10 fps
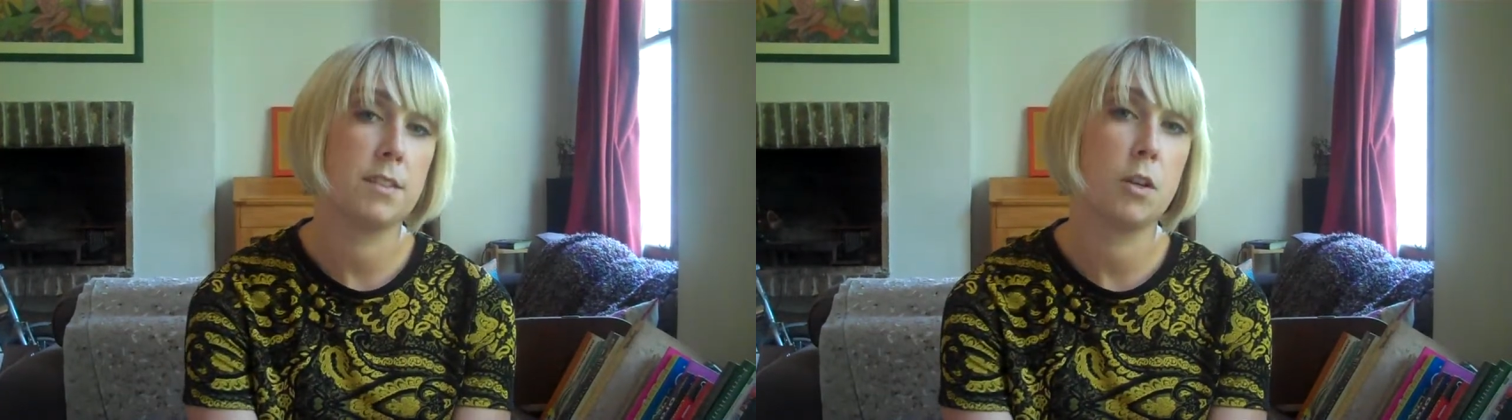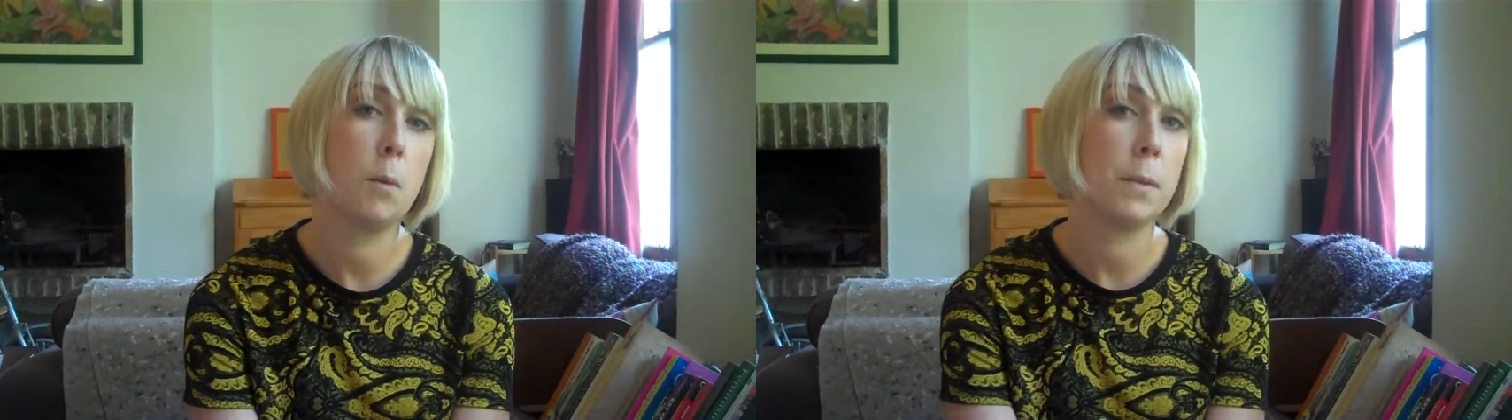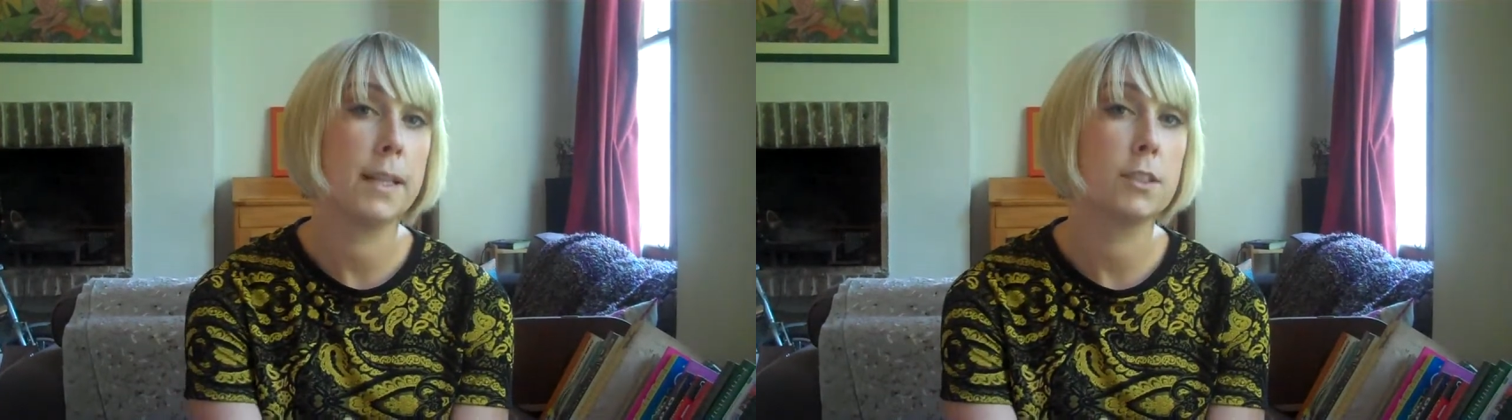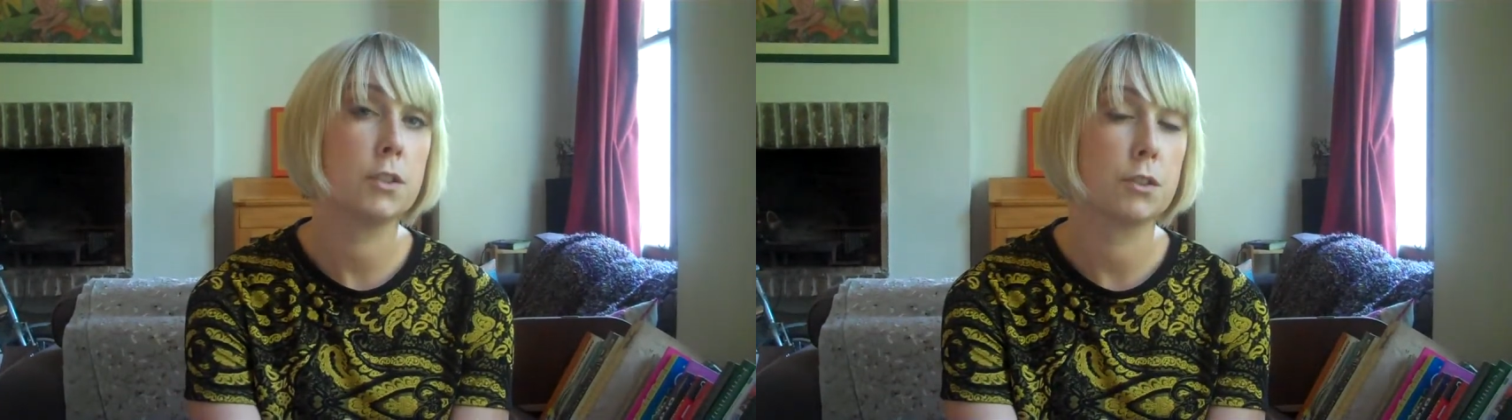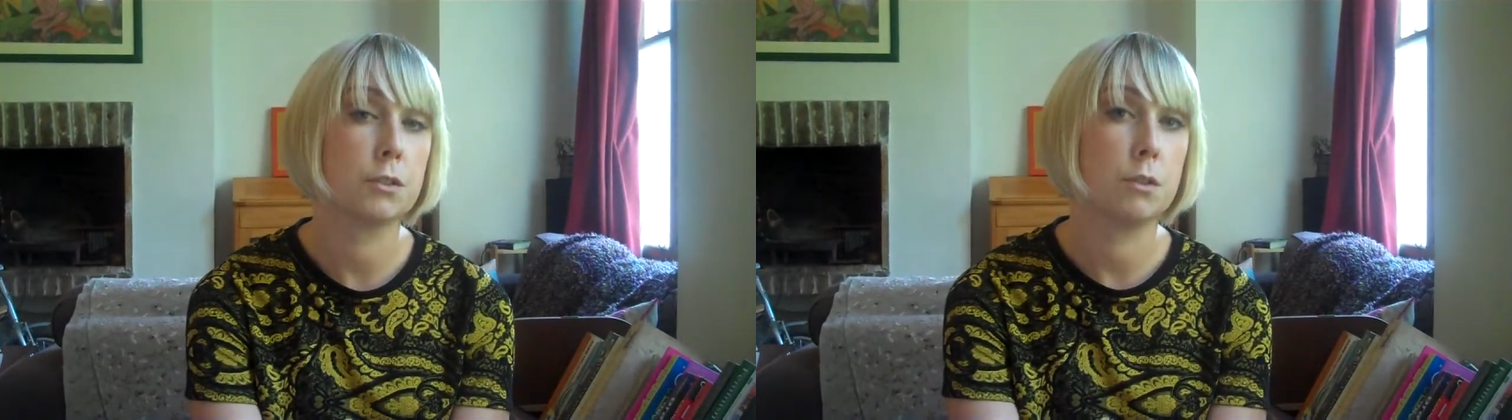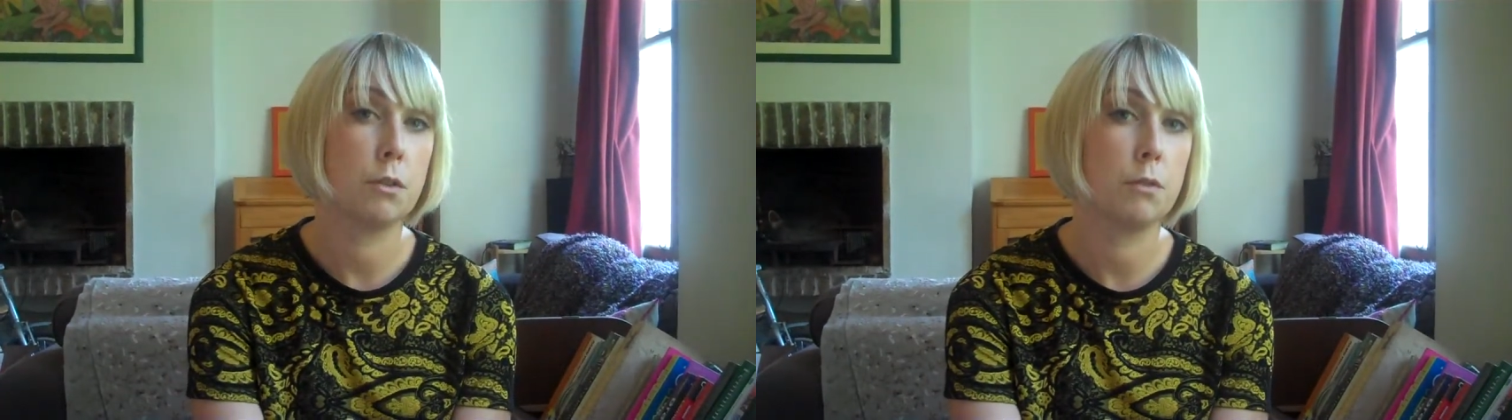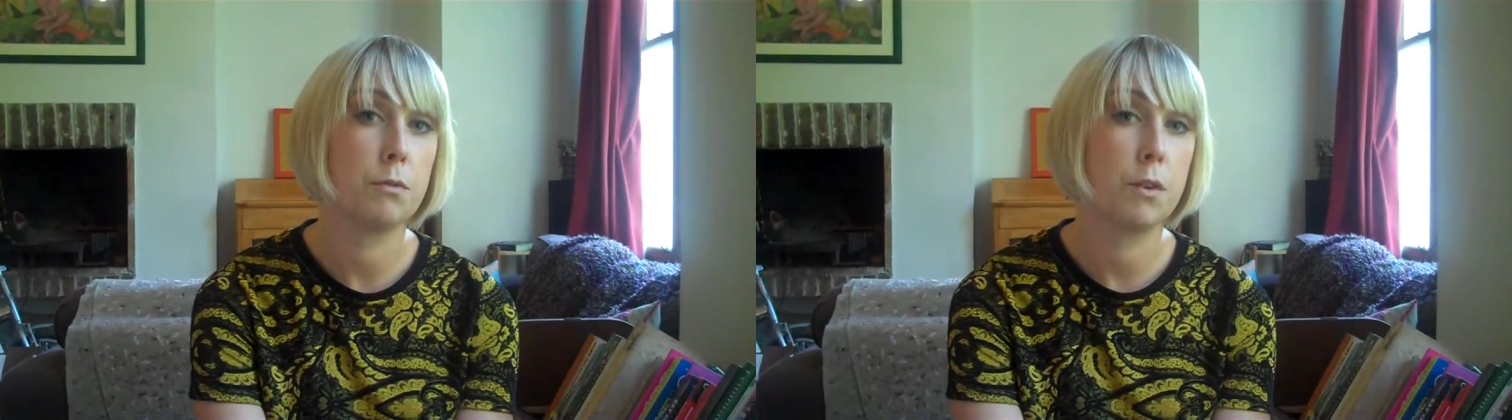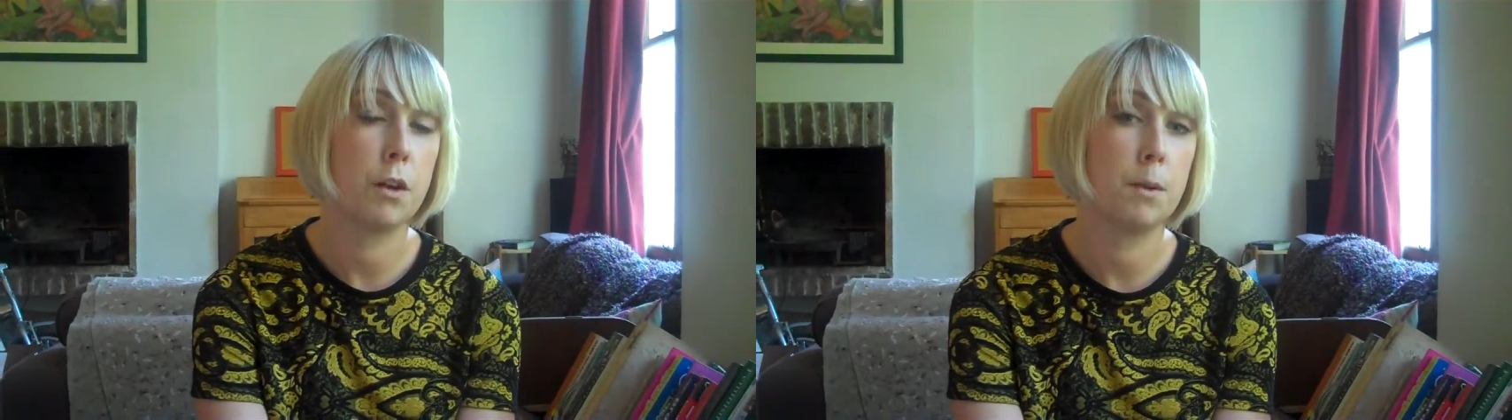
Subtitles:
is a compilation of